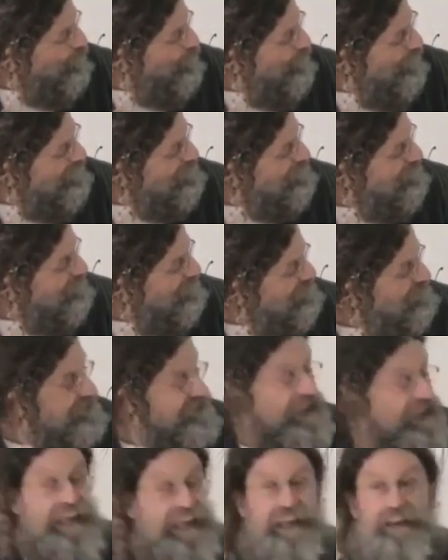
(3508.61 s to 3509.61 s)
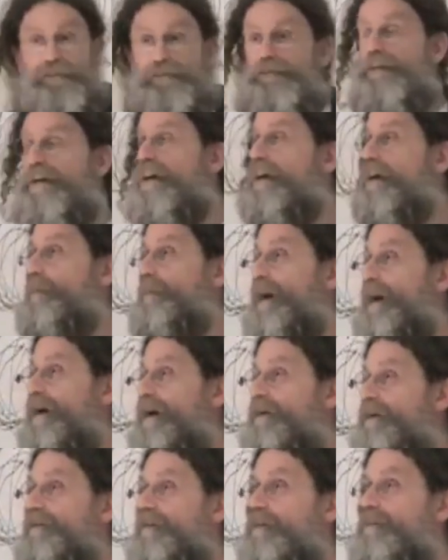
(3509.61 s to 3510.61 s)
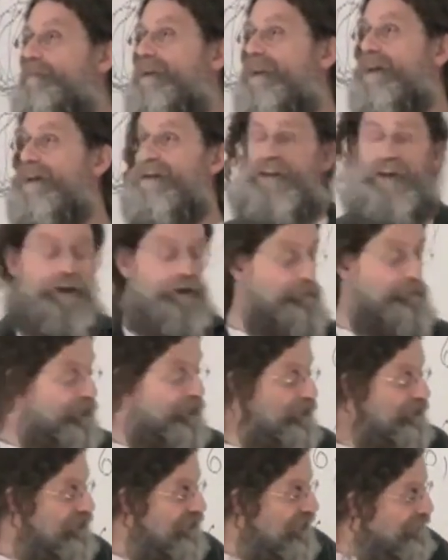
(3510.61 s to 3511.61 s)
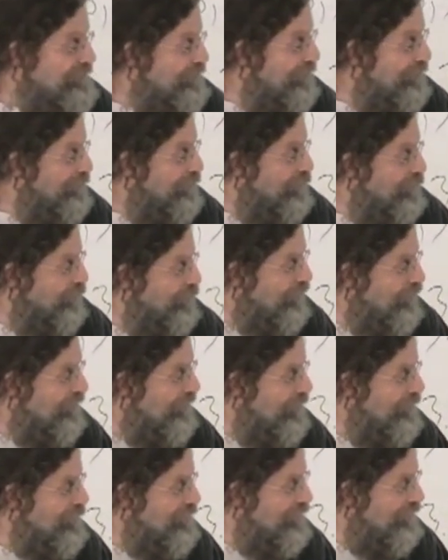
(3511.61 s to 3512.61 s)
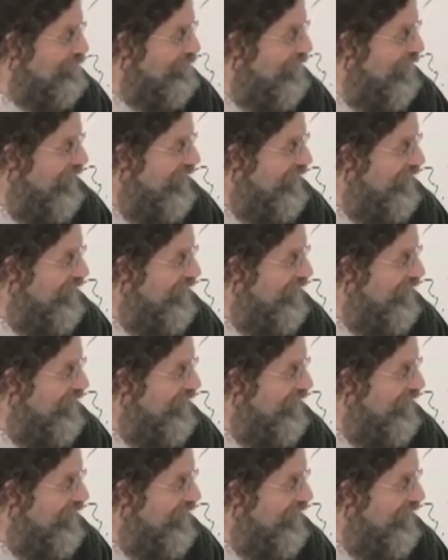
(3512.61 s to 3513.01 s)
with such an infinite amount of complexity, because even if you look closer,